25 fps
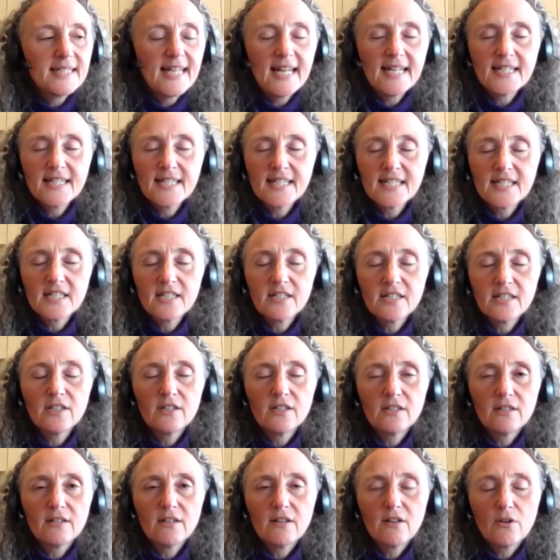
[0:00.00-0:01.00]
tends
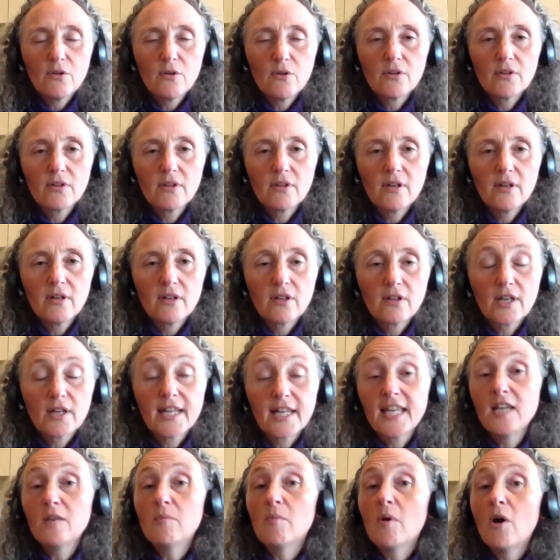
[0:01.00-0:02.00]
to,
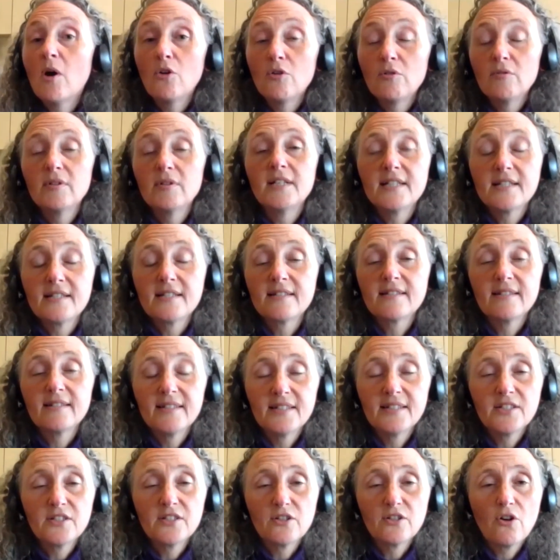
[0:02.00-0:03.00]
chemo
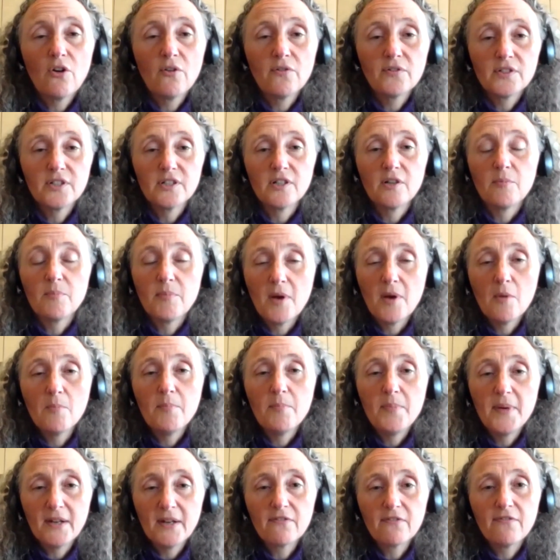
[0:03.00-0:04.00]
is often a
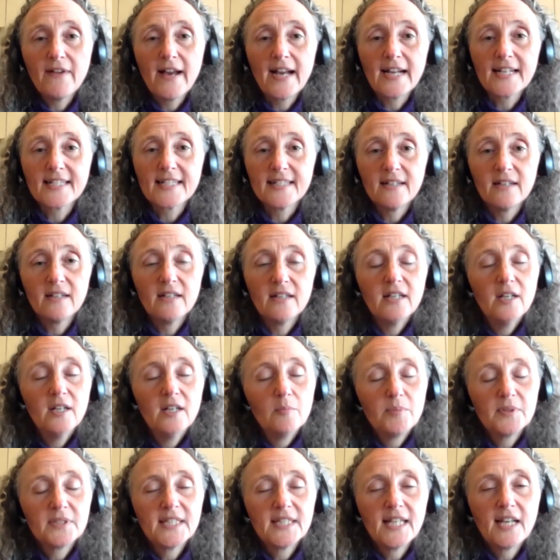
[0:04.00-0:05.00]
big factor,
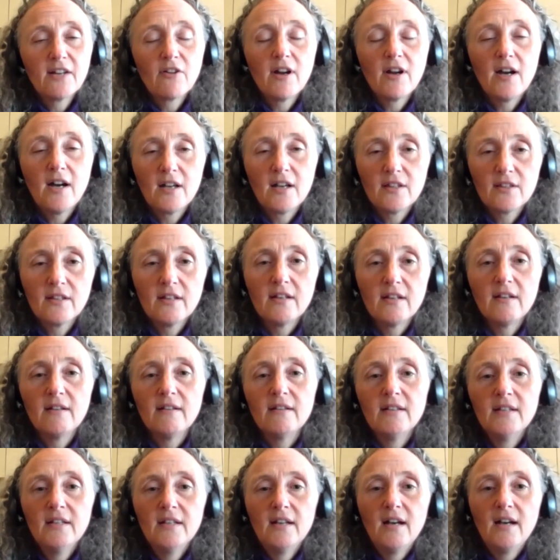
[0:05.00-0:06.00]
but there are
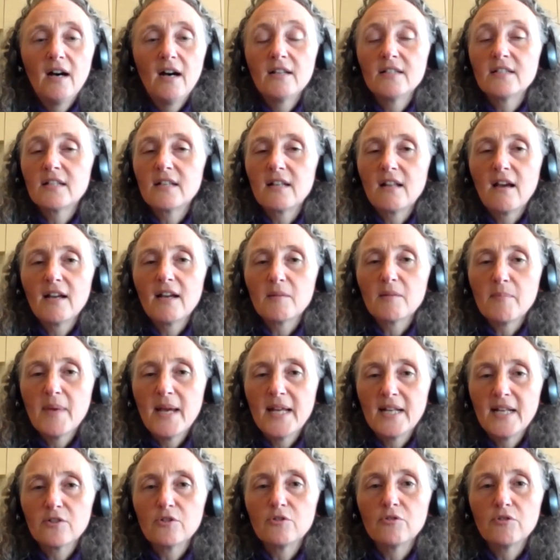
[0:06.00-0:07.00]
other underlying
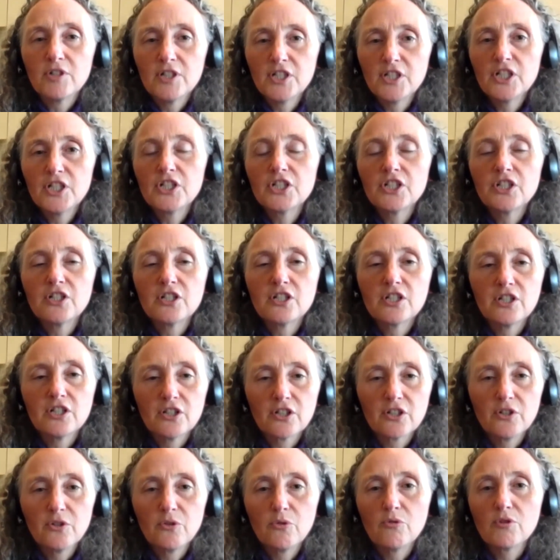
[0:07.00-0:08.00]
medical conditions
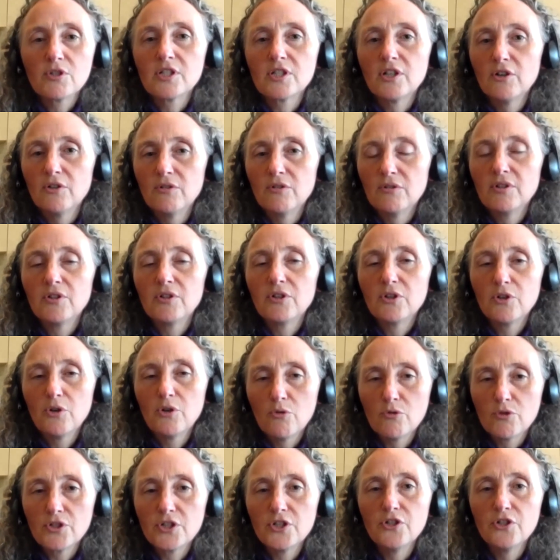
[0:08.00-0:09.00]
that can also
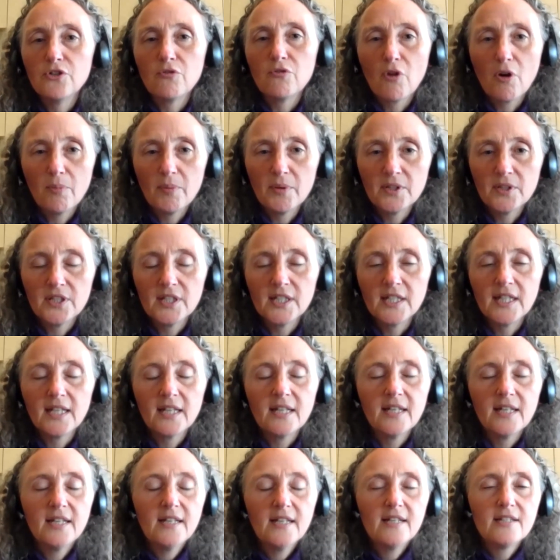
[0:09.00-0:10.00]
cause
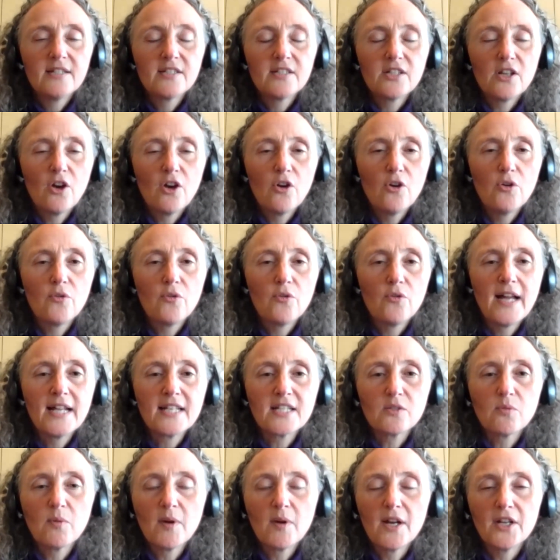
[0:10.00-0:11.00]
neuropathy. So
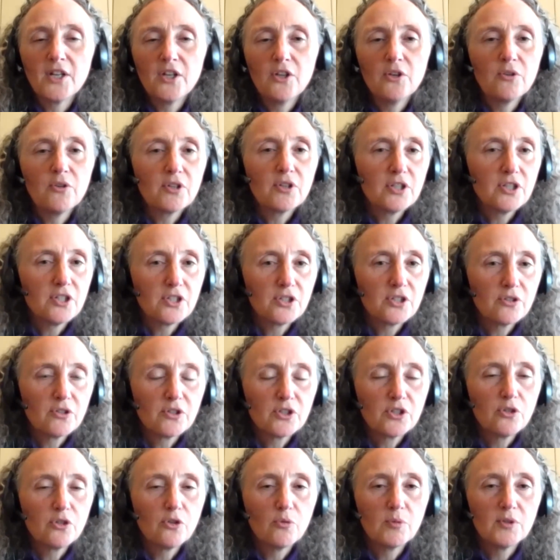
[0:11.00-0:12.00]
that's where you can sort
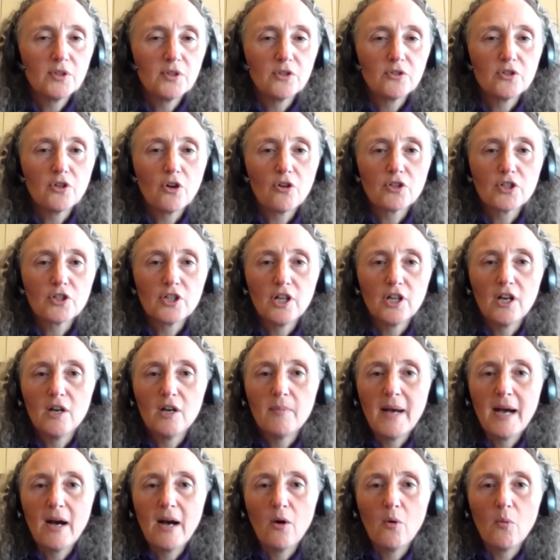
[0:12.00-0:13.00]
of talk with your doctor
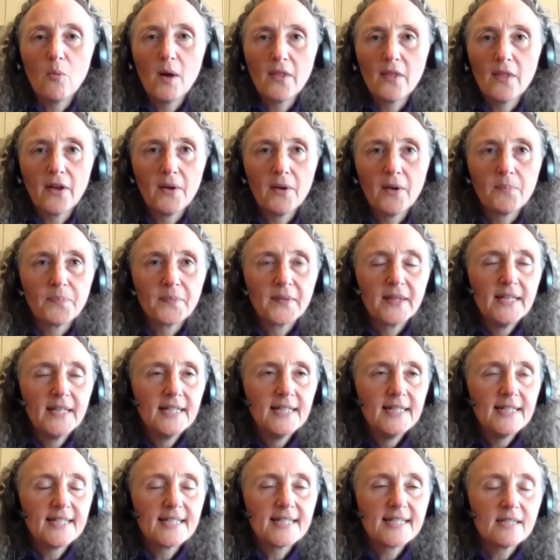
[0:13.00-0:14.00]
about whether
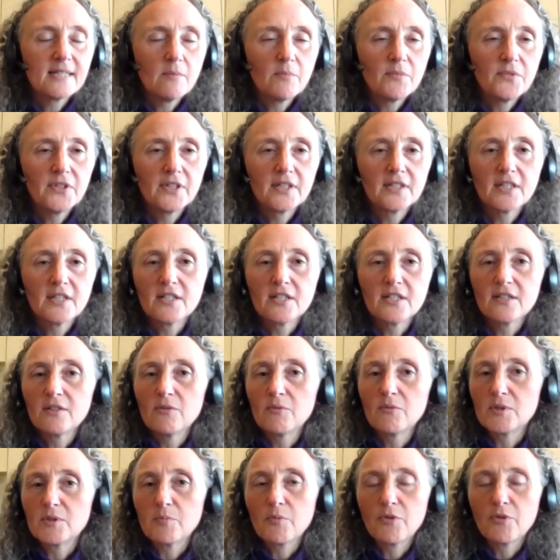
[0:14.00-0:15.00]
it's something
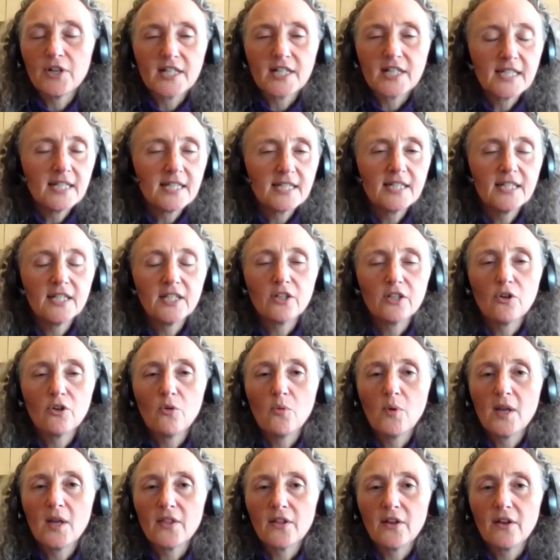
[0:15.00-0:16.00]
that was pre-existing or
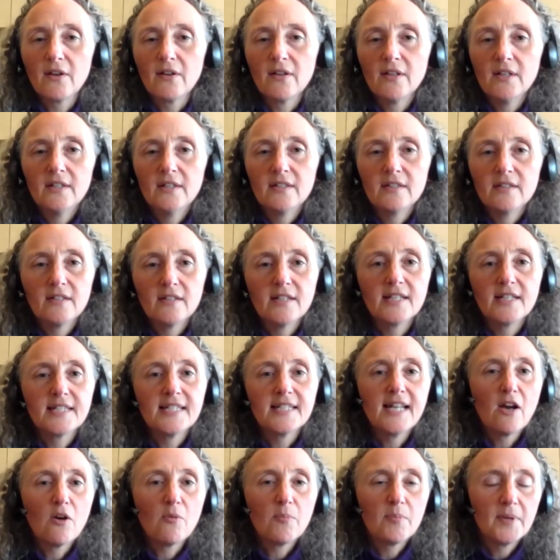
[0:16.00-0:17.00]
whether that
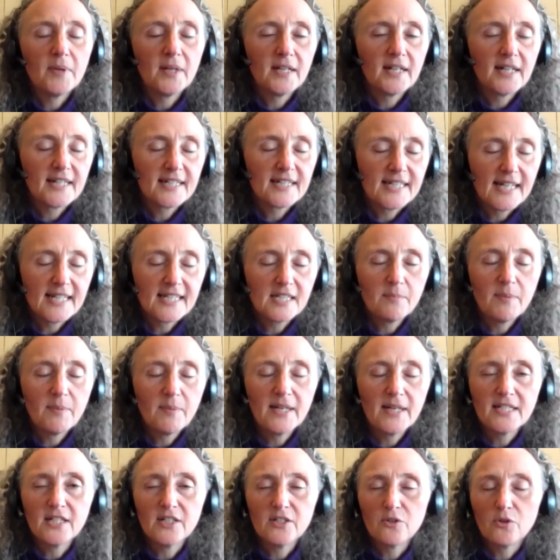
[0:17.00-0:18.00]
has now been
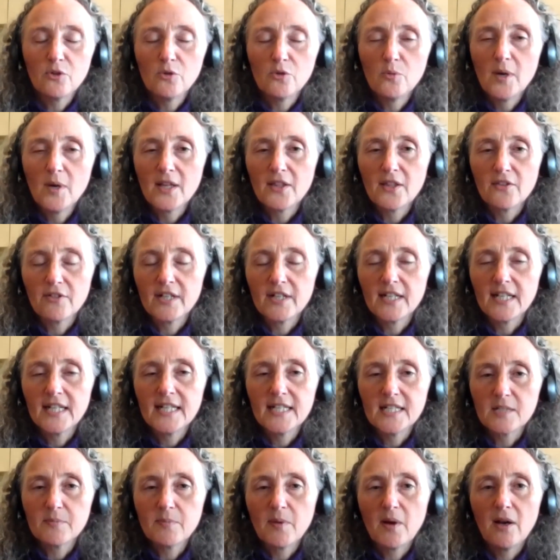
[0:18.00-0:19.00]
exacerbated or whether it
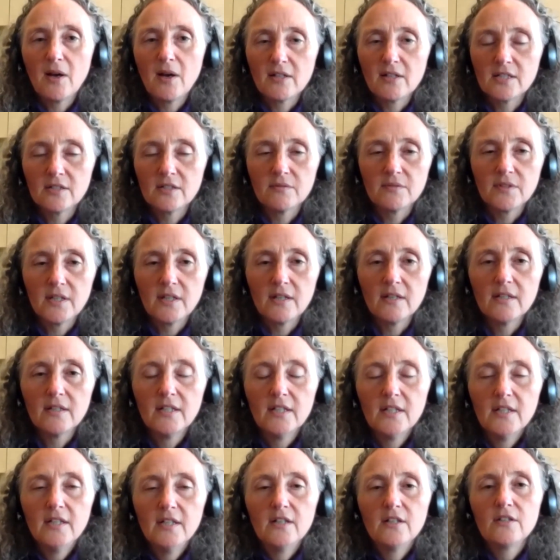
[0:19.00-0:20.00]
is part of the
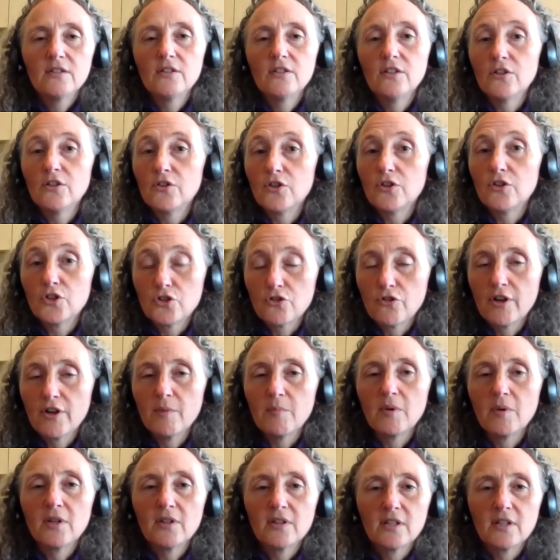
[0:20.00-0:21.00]

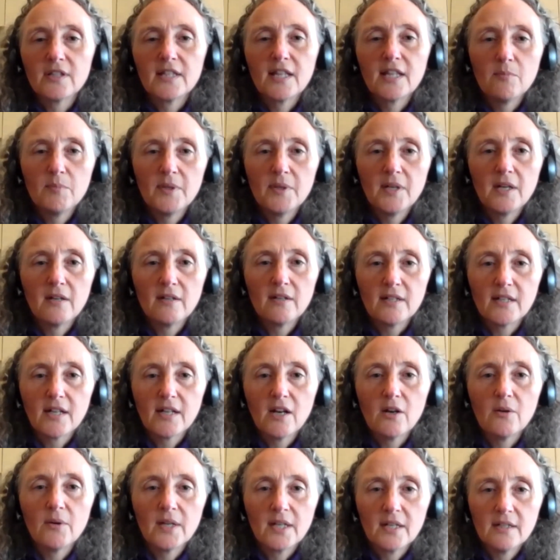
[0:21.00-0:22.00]
treatment that they've been
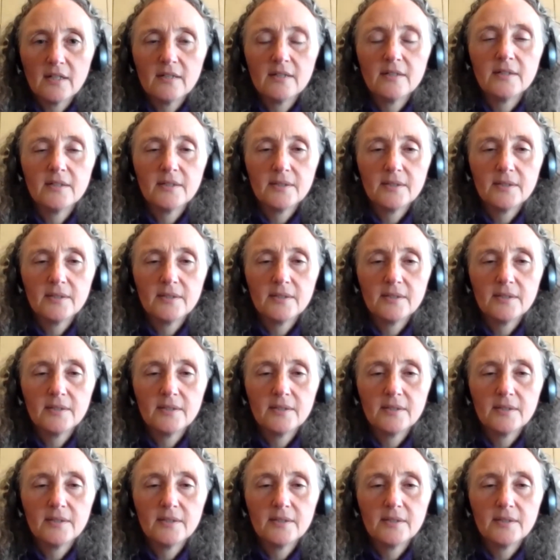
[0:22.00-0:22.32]
undergoing.